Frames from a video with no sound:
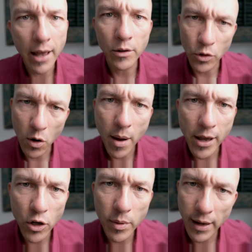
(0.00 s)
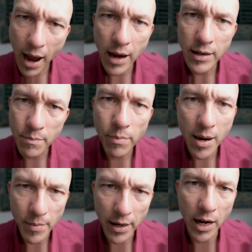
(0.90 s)
I don't know about you, but I didn't buy
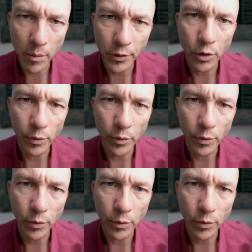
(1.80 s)
my camera to